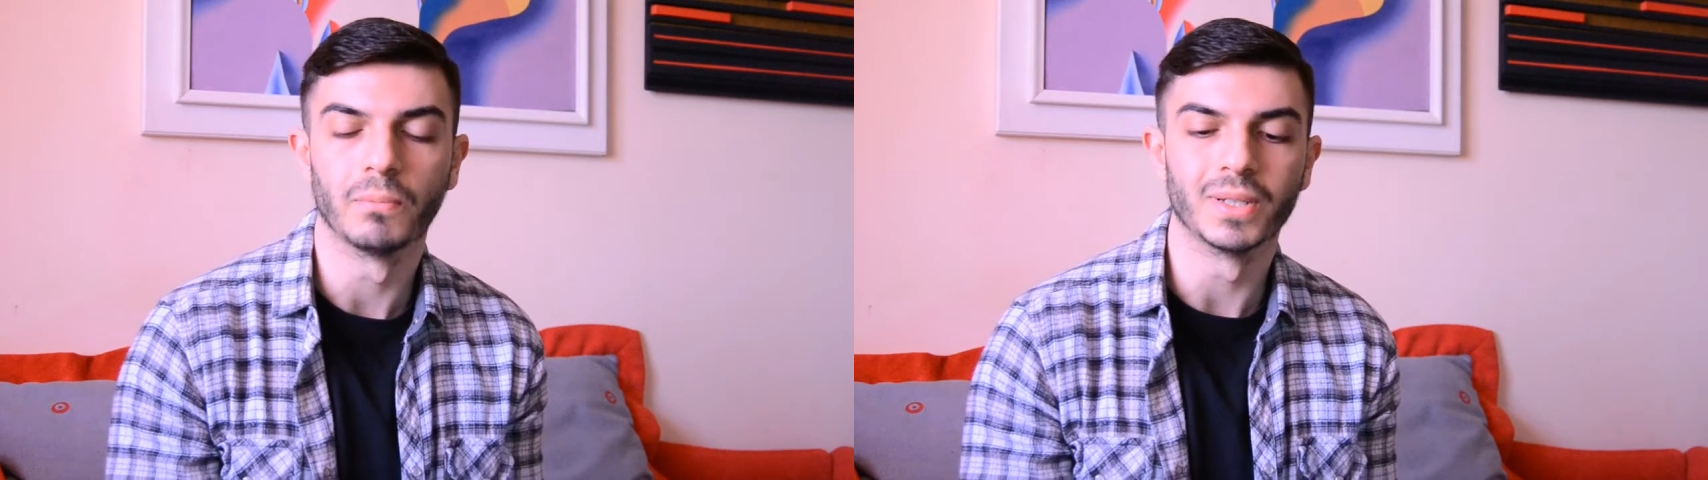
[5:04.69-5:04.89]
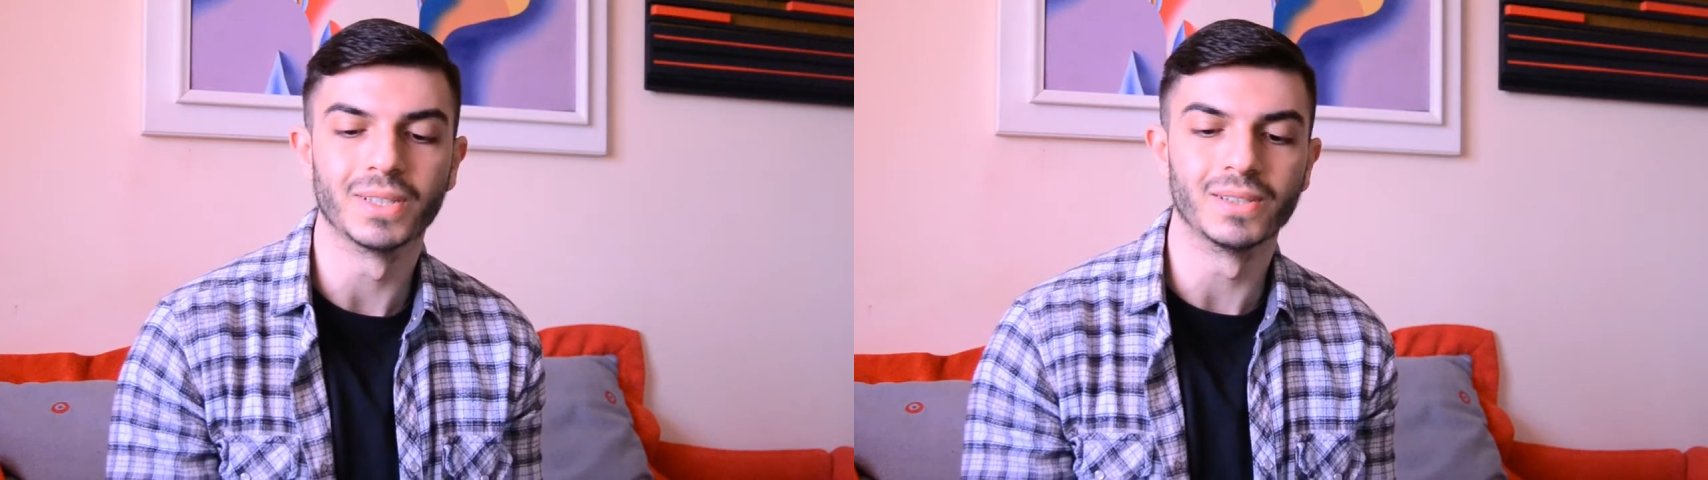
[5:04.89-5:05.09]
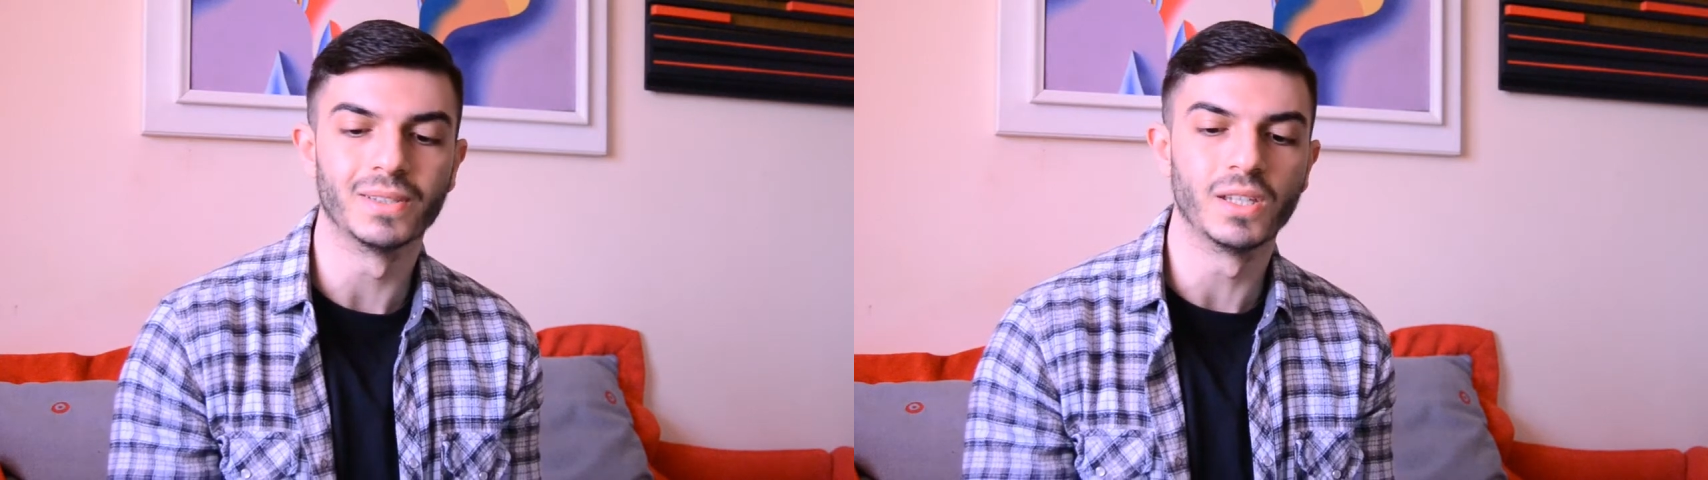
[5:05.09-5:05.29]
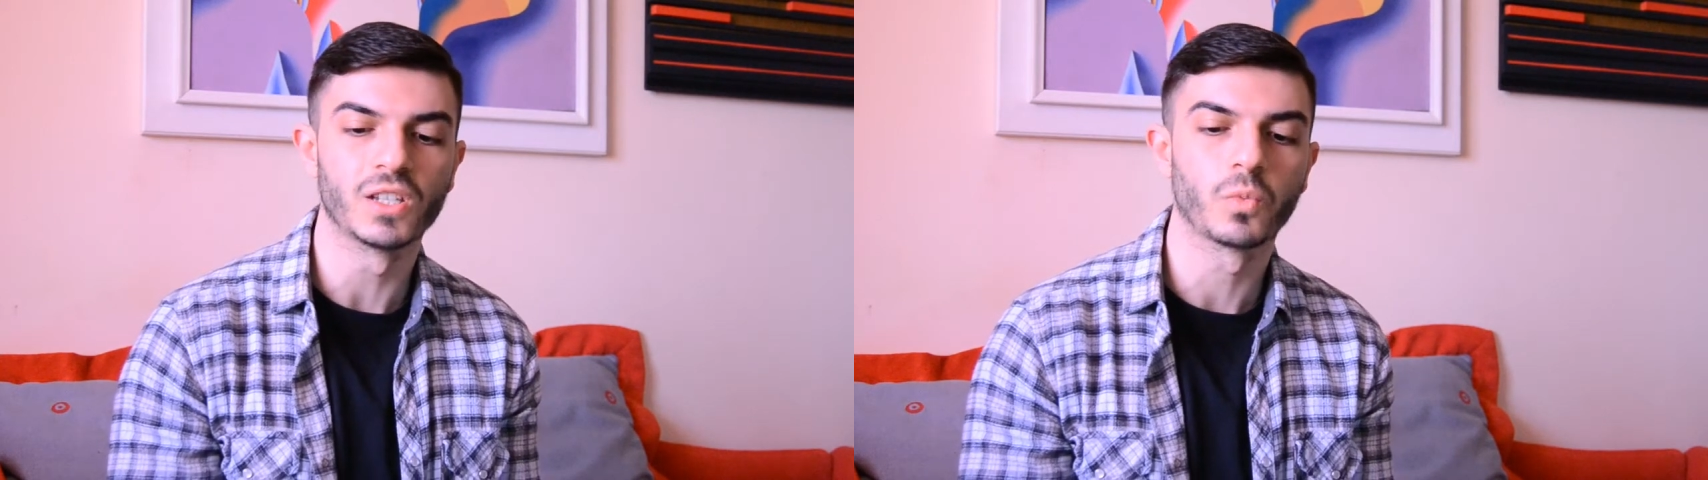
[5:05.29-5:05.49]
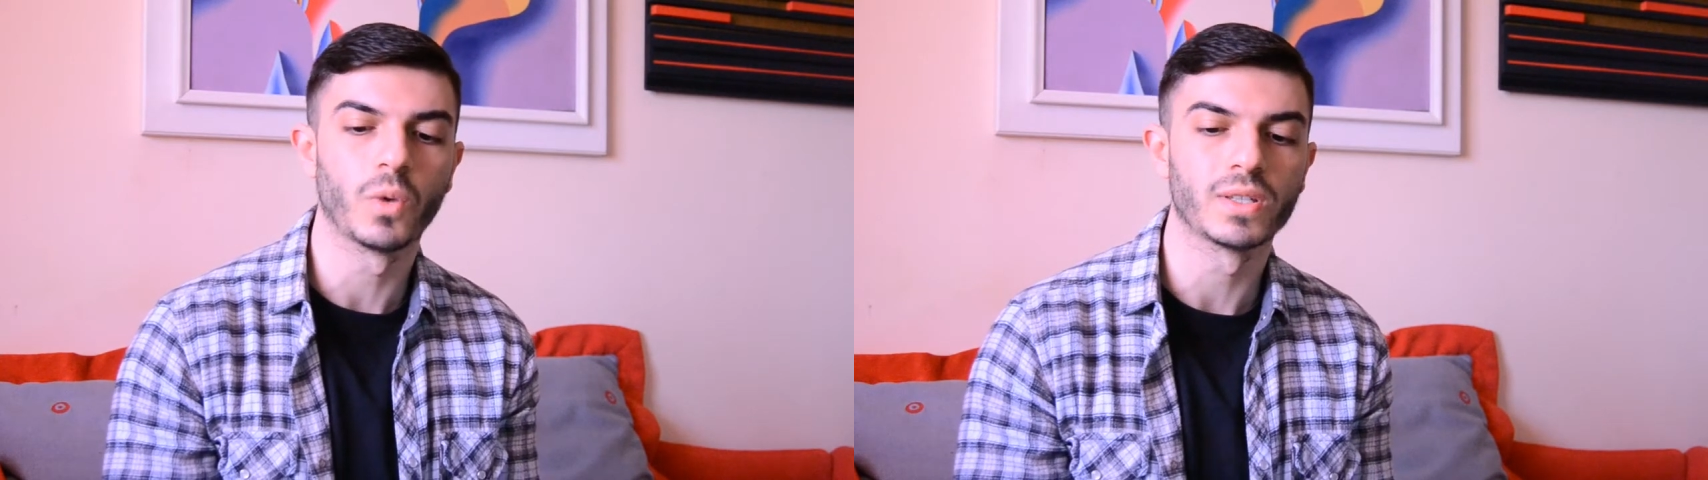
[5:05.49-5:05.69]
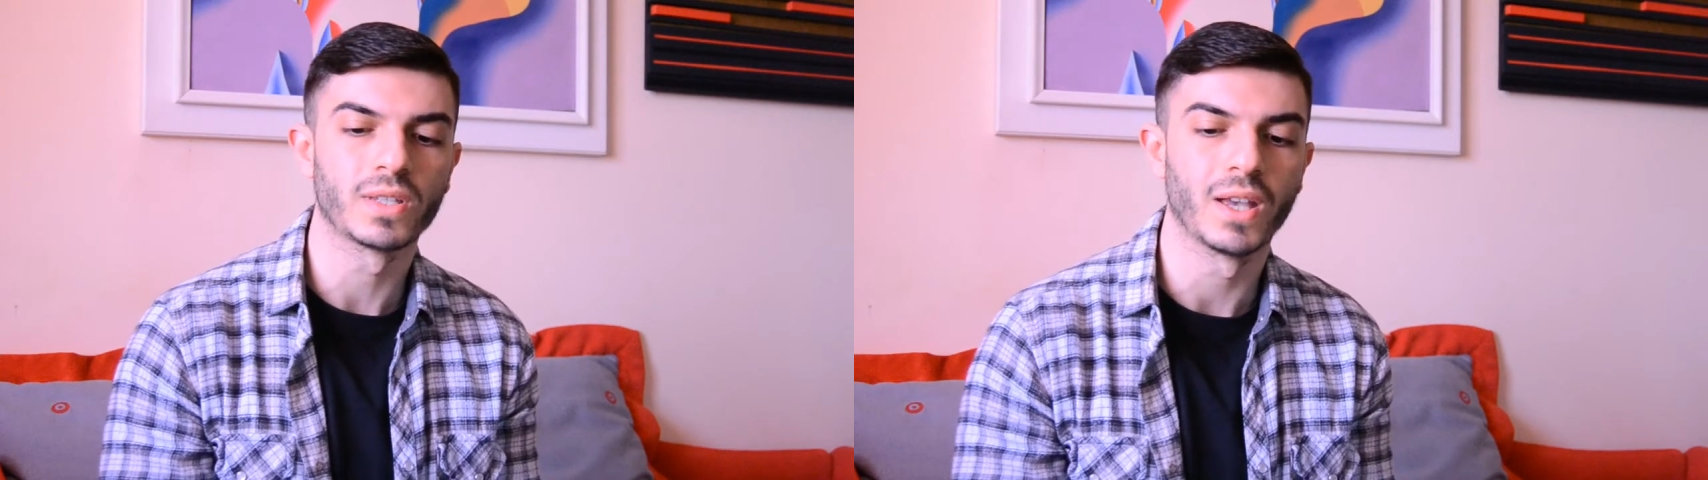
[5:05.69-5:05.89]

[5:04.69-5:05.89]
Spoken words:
But these ones